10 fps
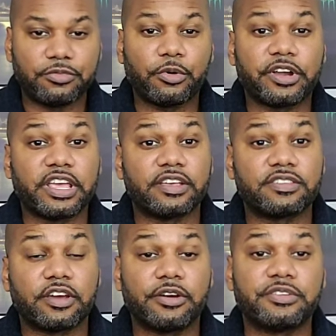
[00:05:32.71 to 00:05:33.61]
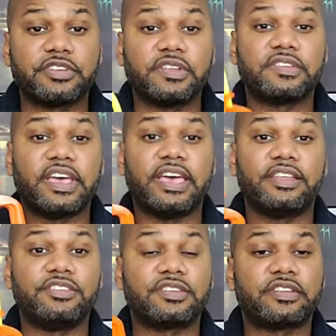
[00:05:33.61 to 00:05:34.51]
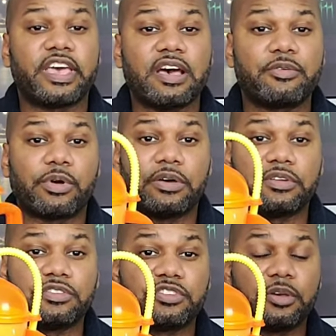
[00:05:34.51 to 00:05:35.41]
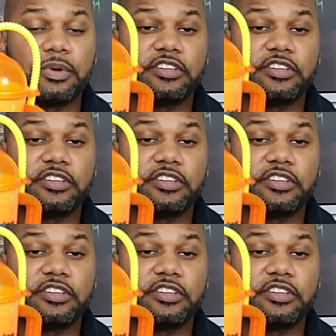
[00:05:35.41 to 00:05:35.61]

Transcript: for the excursions and just to have around the ship,